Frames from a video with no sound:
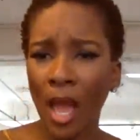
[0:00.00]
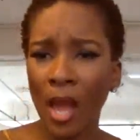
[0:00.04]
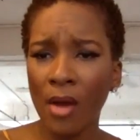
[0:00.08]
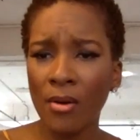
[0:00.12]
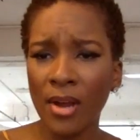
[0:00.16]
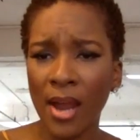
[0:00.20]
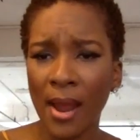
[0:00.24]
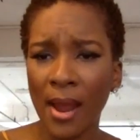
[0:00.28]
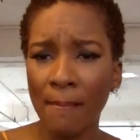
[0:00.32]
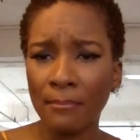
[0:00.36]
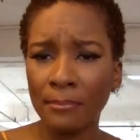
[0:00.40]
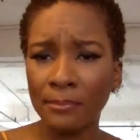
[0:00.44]

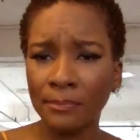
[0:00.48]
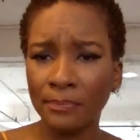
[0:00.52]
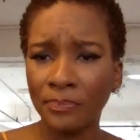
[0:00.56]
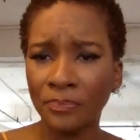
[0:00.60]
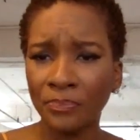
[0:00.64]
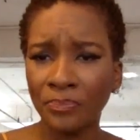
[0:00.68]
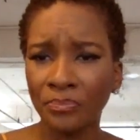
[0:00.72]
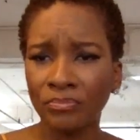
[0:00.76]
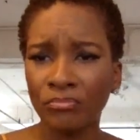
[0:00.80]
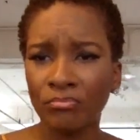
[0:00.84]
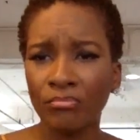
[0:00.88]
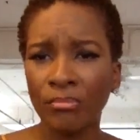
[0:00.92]
But
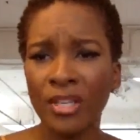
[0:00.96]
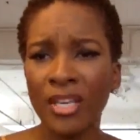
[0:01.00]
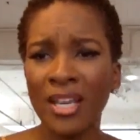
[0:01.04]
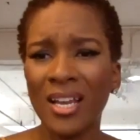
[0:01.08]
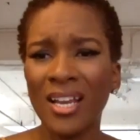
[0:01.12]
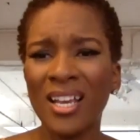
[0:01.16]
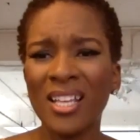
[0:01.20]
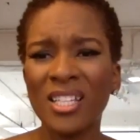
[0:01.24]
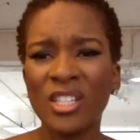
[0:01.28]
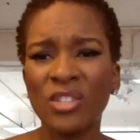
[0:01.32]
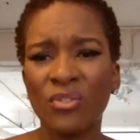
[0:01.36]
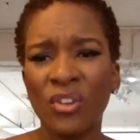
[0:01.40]

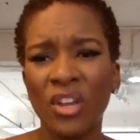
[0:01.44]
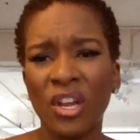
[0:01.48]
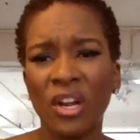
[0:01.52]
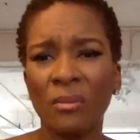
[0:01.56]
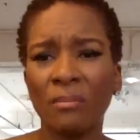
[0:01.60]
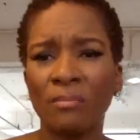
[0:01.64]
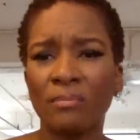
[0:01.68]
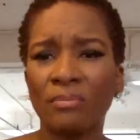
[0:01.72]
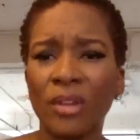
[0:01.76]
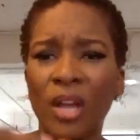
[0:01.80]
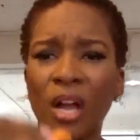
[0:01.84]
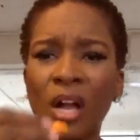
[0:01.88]
yeah, it's
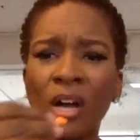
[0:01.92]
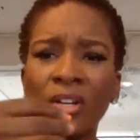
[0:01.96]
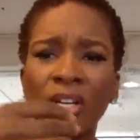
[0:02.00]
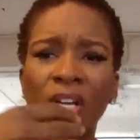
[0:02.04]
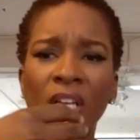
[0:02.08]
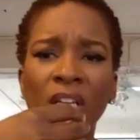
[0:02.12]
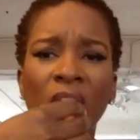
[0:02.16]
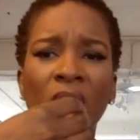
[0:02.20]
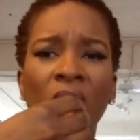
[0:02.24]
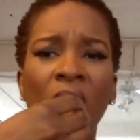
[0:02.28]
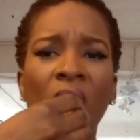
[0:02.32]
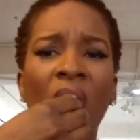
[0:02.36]
fear all
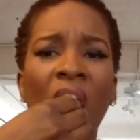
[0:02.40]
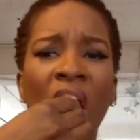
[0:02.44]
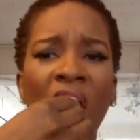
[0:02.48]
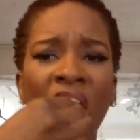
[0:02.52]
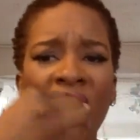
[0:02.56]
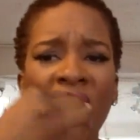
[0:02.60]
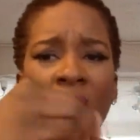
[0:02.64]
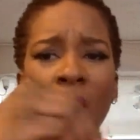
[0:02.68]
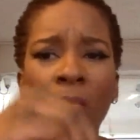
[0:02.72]
day long.